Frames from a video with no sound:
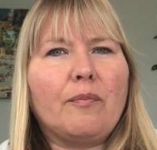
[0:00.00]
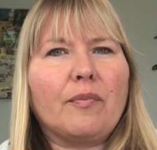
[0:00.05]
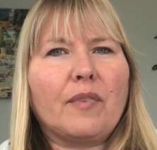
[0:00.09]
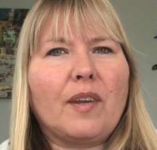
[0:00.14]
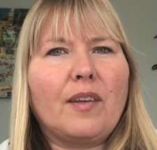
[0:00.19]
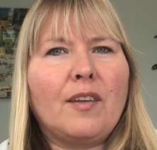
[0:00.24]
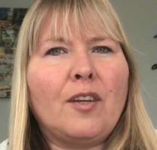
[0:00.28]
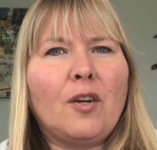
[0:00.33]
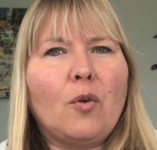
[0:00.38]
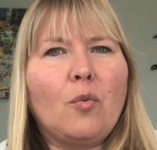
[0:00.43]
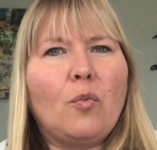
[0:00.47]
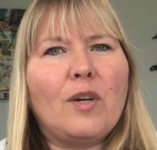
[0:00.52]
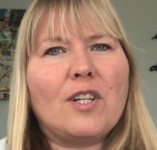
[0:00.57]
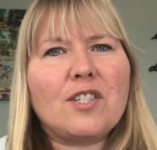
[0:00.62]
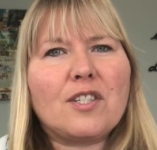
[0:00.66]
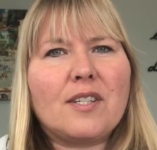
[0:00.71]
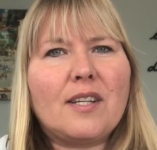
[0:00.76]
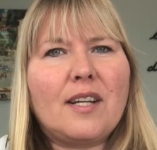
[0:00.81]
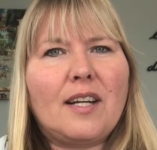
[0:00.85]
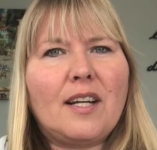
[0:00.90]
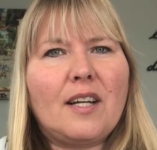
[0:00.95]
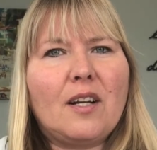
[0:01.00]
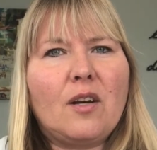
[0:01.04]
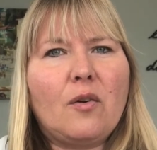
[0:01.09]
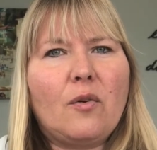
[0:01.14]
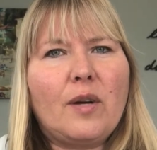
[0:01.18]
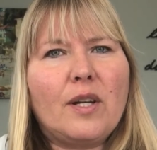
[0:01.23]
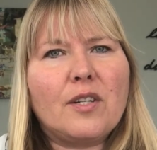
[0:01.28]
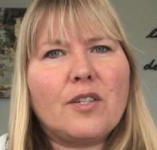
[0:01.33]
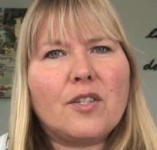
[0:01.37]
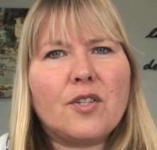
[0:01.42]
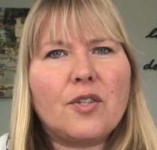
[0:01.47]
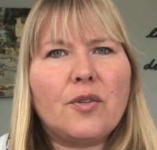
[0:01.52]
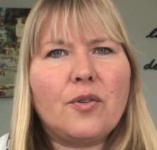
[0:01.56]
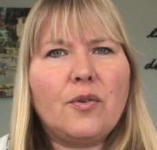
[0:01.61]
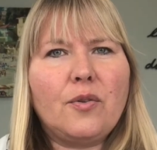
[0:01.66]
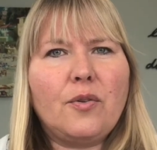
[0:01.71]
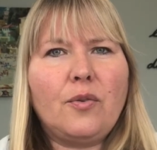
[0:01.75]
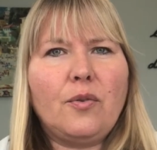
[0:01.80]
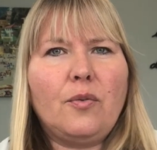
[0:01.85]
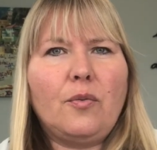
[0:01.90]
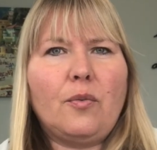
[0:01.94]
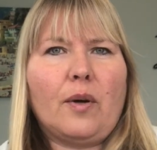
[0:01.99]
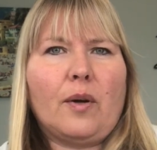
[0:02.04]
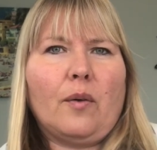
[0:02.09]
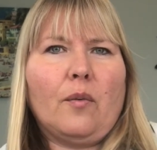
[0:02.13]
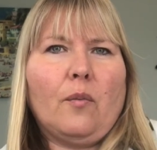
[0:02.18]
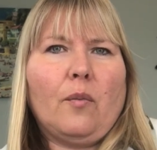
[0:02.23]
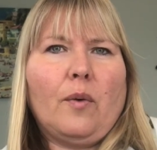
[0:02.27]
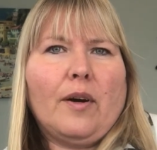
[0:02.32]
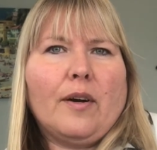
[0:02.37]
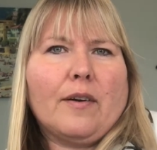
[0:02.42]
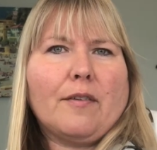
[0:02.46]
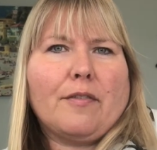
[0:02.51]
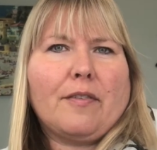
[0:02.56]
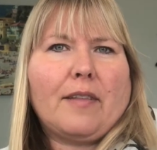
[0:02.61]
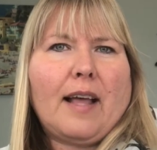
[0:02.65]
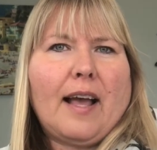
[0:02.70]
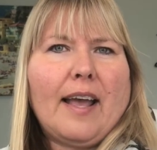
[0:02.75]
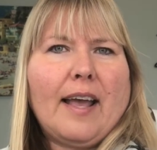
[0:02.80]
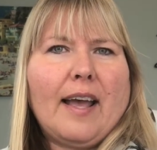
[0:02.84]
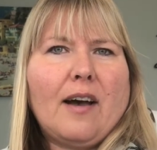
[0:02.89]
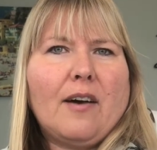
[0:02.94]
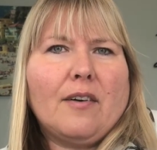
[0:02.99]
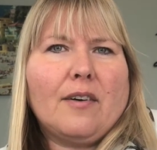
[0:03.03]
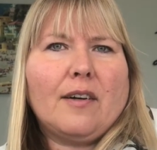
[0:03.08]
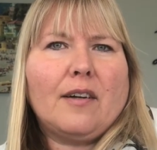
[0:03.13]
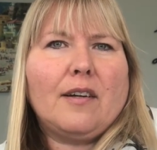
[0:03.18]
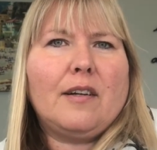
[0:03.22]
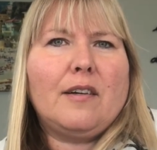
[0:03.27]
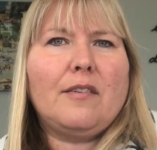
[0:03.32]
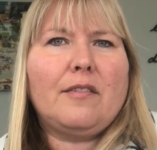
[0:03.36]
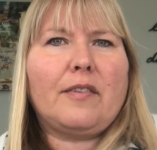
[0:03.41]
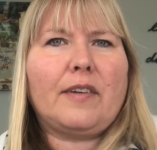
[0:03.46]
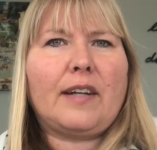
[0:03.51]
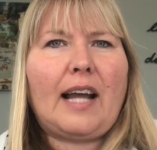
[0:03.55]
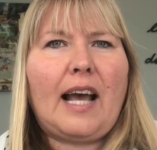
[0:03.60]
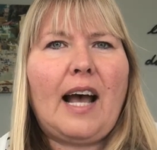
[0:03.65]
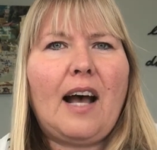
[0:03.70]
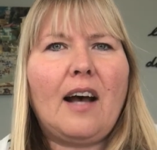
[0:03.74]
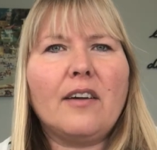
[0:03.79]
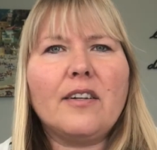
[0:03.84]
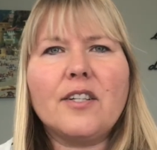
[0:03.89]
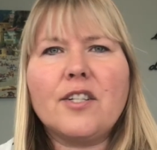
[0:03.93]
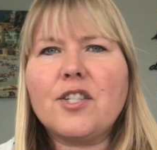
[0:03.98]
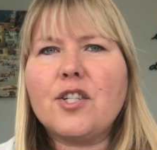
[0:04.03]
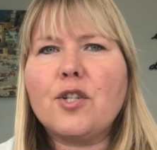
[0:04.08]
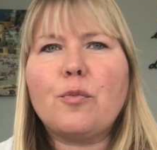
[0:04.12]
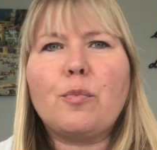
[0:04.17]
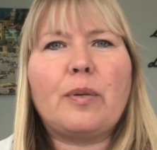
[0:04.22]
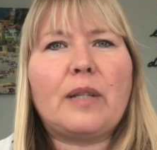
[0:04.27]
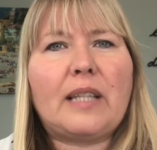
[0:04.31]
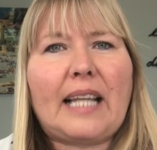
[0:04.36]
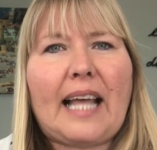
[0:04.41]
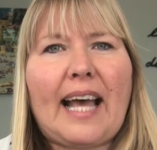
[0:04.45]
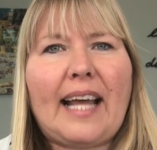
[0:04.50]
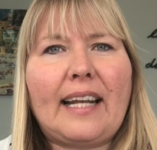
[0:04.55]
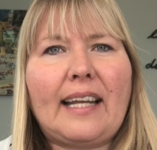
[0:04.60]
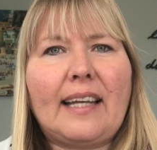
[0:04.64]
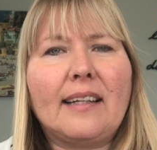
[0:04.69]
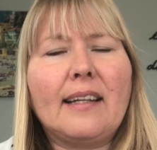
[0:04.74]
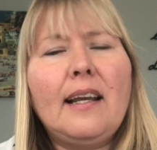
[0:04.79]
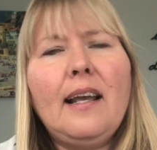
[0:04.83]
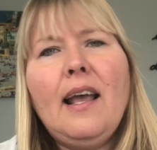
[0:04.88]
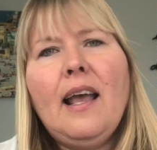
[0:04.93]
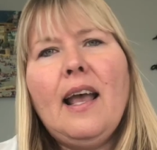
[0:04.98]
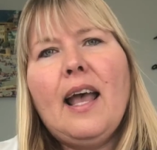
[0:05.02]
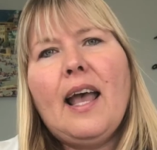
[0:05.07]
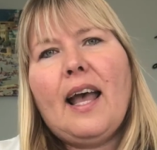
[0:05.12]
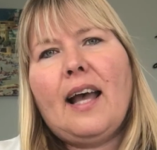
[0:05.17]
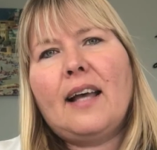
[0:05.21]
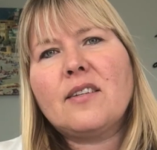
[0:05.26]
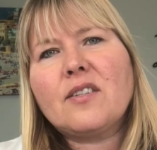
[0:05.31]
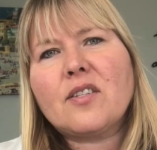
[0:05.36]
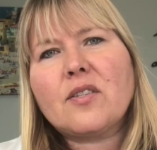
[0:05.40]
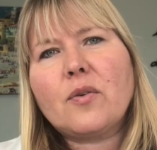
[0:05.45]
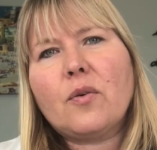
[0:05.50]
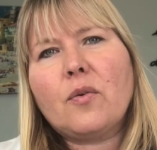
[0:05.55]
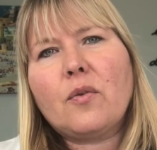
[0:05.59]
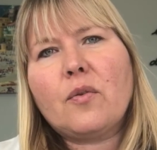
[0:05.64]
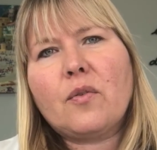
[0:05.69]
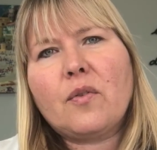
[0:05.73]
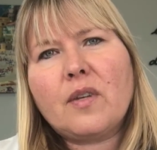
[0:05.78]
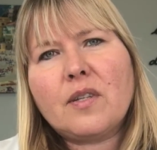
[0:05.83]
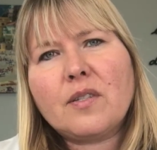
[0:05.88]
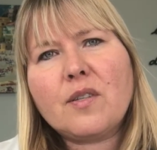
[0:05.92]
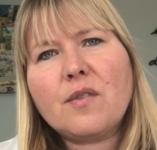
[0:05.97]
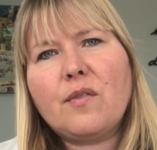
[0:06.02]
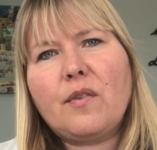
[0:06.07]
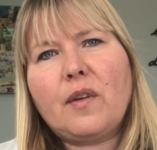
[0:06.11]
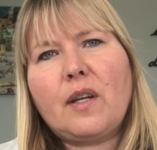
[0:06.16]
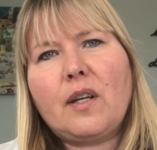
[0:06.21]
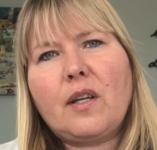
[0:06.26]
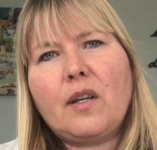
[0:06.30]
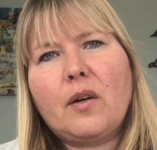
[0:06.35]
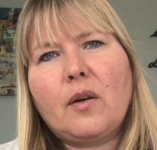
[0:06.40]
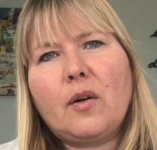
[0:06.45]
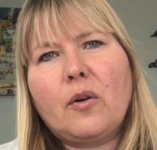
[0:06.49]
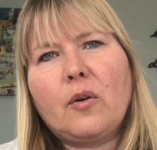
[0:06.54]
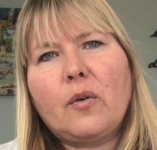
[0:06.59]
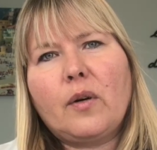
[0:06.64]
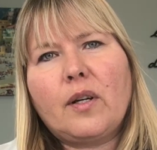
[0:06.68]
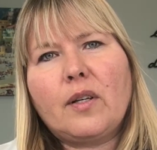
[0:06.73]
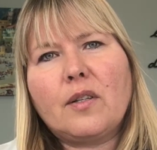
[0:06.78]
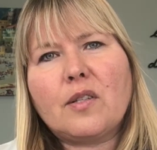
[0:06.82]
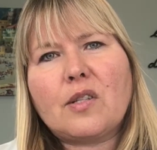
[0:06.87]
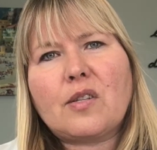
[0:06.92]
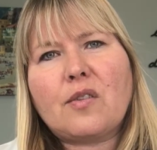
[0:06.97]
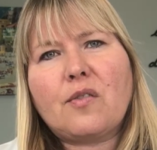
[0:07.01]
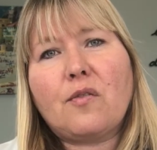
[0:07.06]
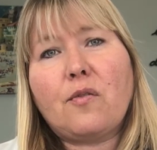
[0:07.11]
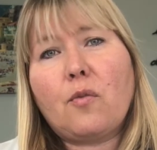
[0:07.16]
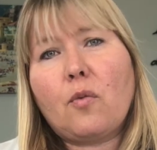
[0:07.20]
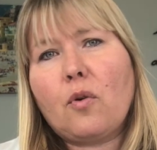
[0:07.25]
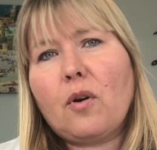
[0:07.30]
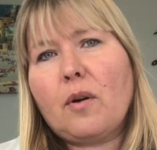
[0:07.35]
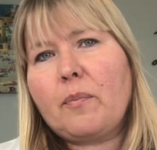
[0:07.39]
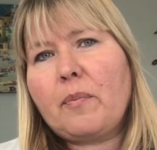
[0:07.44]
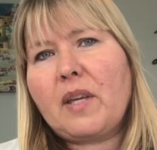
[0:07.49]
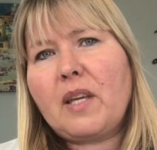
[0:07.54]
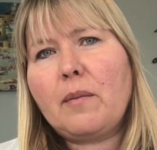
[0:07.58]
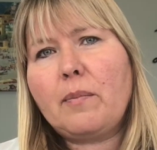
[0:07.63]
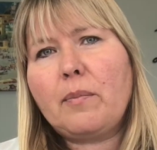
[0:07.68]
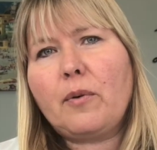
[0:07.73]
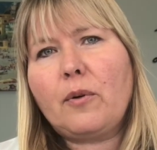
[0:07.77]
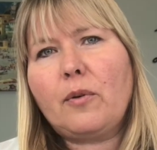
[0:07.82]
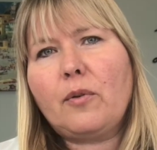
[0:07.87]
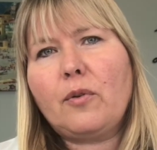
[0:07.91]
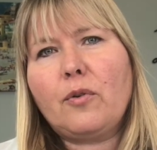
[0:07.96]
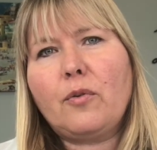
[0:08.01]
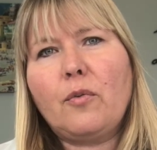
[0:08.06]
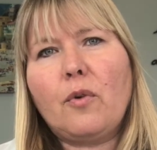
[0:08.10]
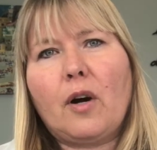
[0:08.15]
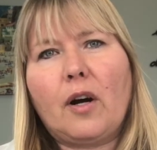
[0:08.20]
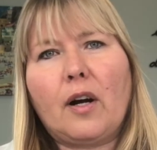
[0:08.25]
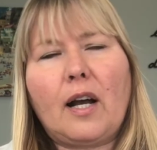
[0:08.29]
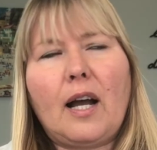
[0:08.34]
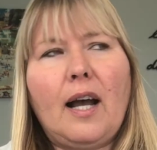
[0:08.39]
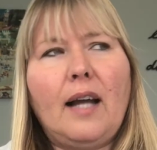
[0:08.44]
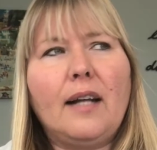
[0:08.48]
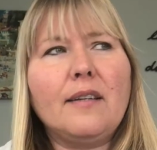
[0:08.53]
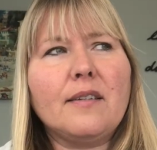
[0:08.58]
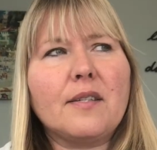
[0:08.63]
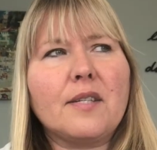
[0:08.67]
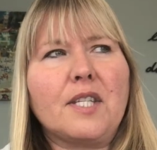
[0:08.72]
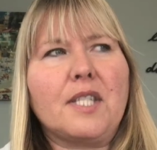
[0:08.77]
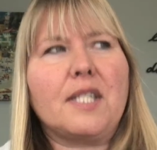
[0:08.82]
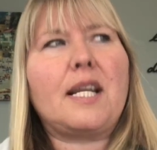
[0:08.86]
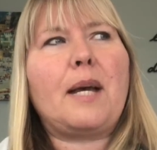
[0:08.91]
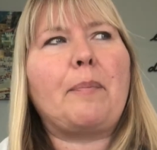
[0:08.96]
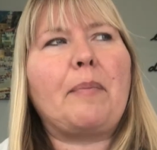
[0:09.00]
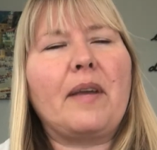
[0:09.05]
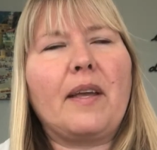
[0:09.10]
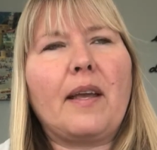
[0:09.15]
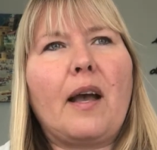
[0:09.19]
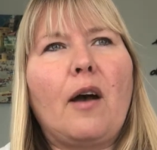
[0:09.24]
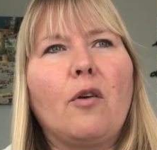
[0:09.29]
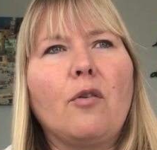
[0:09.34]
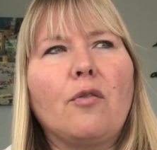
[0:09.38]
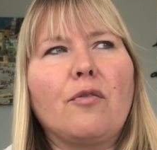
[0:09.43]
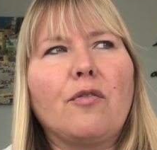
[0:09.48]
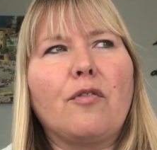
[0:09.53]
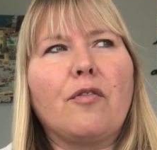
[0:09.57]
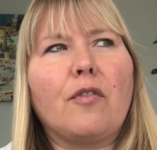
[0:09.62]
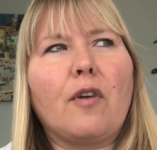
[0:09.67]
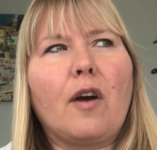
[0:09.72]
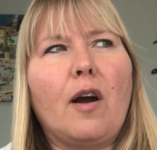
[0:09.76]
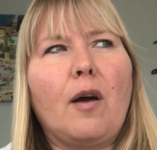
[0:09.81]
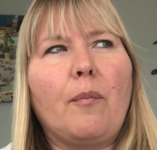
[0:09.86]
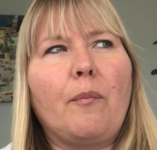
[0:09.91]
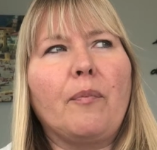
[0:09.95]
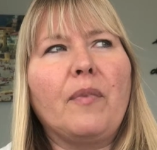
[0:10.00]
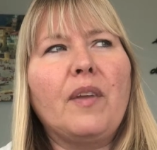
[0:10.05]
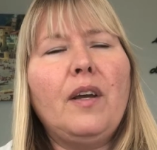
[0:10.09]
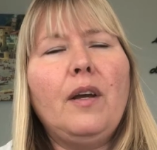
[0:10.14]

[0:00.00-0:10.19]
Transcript: which city to go into and where to fly out of, and how did you plan it? And so this video is for people who are kind of stepping out from